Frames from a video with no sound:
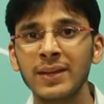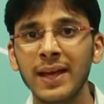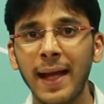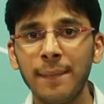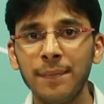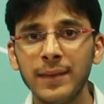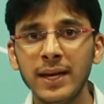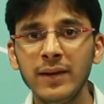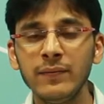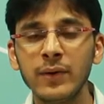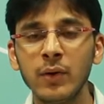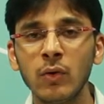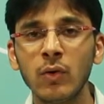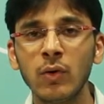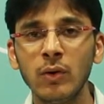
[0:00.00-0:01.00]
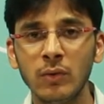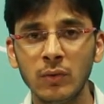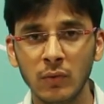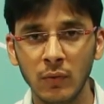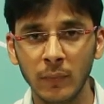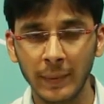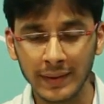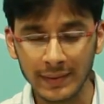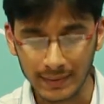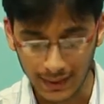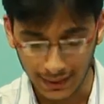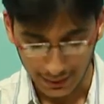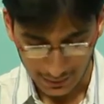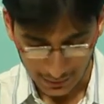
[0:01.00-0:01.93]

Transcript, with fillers: and then we have got two pins that